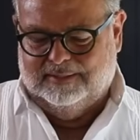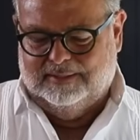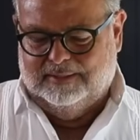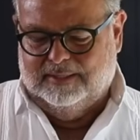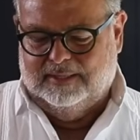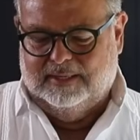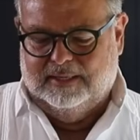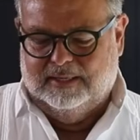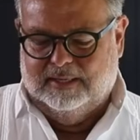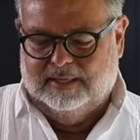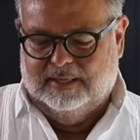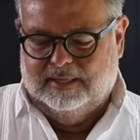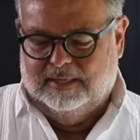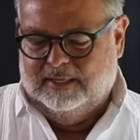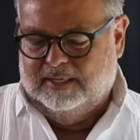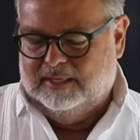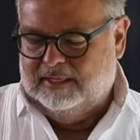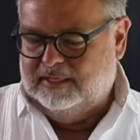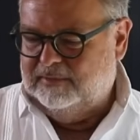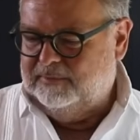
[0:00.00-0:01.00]

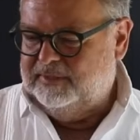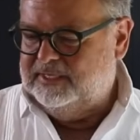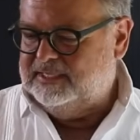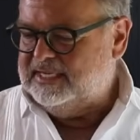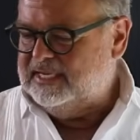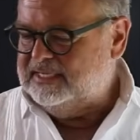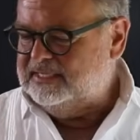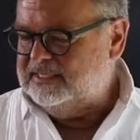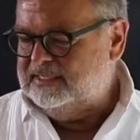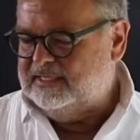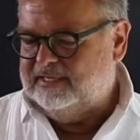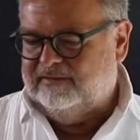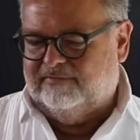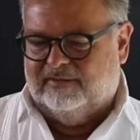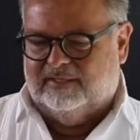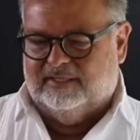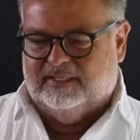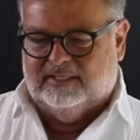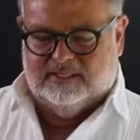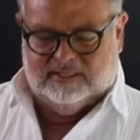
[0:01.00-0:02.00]
Let me taste and see if
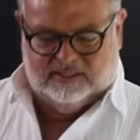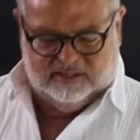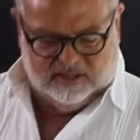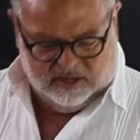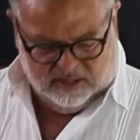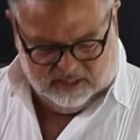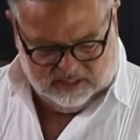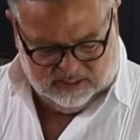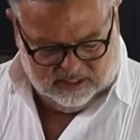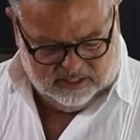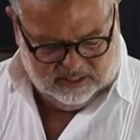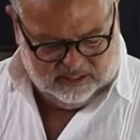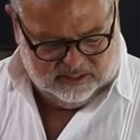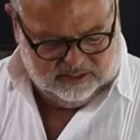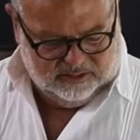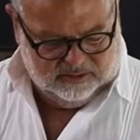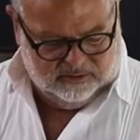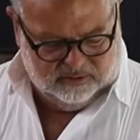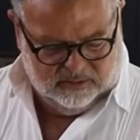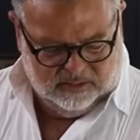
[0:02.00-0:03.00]
it needs salt
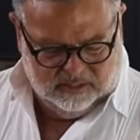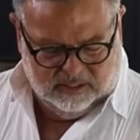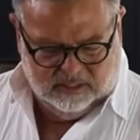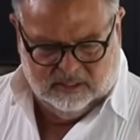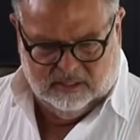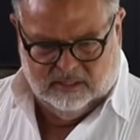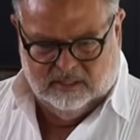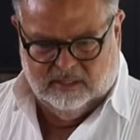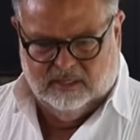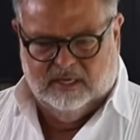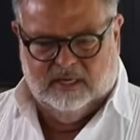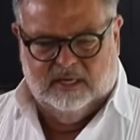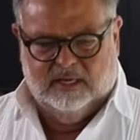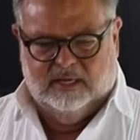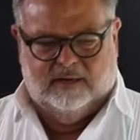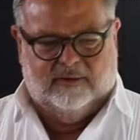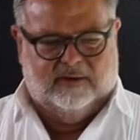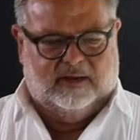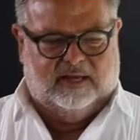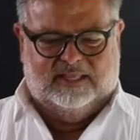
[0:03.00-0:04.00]
too.
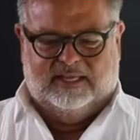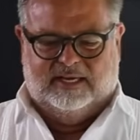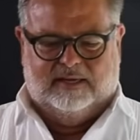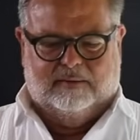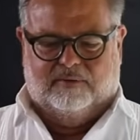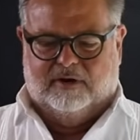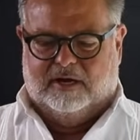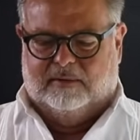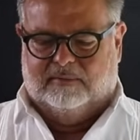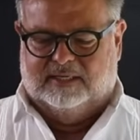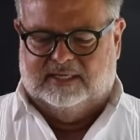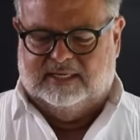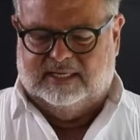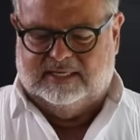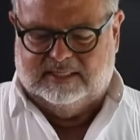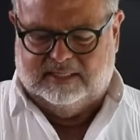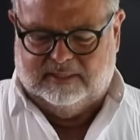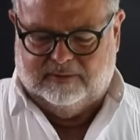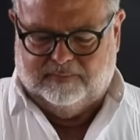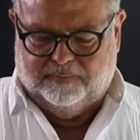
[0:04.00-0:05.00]
I think it probably
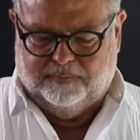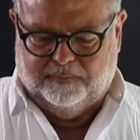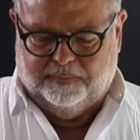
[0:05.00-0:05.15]
doesn't.